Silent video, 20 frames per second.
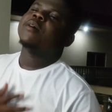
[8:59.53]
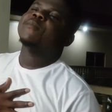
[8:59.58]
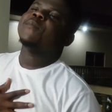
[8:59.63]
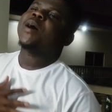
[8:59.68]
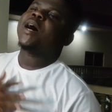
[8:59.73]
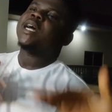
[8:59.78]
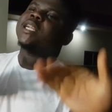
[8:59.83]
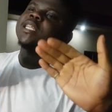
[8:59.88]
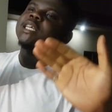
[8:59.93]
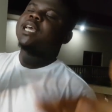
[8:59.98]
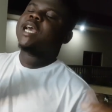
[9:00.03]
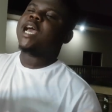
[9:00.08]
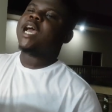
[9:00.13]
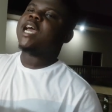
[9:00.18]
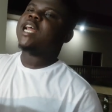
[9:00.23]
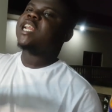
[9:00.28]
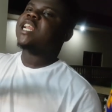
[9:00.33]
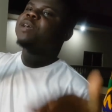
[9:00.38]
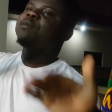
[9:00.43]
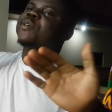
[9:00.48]
But the
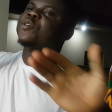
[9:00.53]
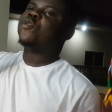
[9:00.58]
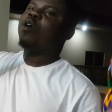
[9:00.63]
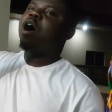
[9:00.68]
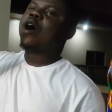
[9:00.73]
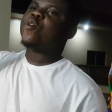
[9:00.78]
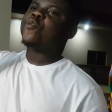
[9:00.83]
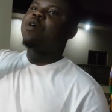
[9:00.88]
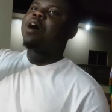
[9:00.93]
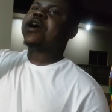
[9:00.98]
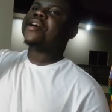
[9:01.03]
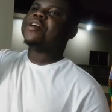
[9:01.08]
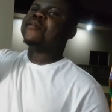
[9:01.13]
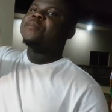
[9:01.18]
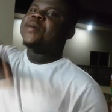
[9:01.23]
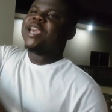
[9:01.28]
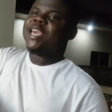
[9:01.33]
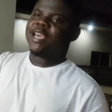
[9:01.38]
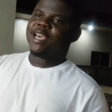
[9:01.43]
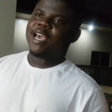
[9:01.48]
enemy won't worry
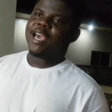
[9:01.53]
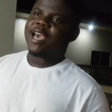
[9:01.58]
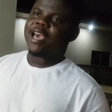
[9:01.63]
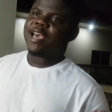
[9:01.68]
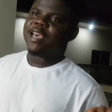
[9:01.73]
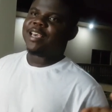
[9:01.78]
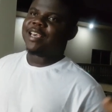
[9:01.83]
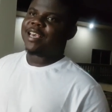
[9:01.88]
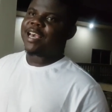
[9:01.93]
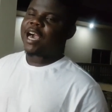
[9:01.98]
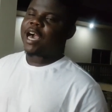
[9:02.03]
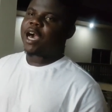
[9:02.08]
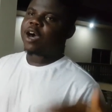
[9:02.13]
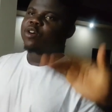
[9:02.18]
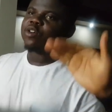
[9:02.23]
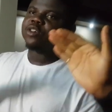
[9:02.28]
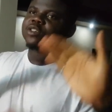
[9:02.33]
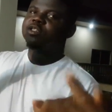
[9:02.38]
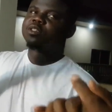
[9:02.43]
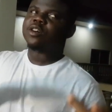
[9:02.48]
me. Hey, I
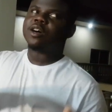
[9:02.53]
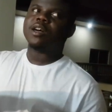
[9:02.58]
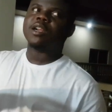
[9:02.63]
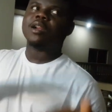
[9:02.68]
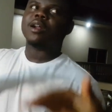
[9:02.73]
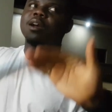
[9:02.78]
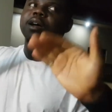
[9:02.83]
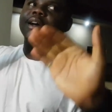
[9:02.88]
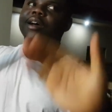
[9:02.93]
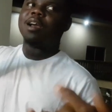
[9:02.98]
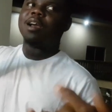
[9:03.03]
go short.